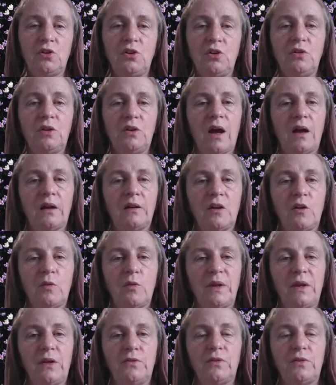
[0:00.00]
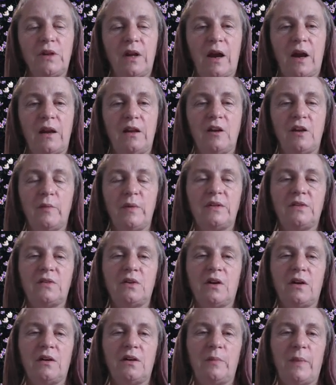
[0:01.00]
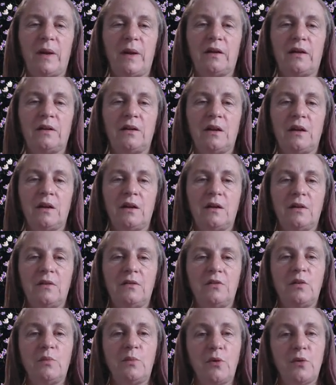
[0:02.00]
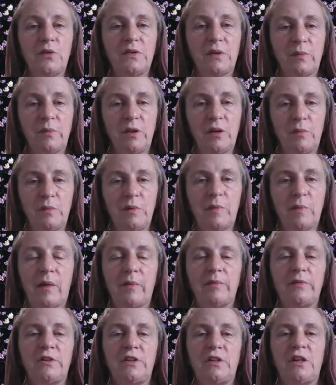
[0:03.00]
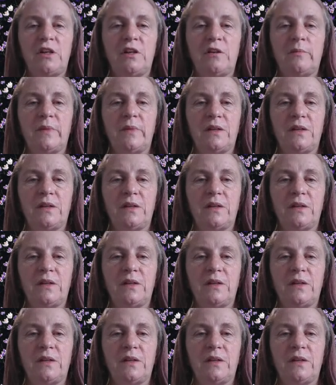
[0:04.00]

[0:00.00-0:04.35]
the new garden I'll be creating. I'm excited about the books I'm going to be publishing.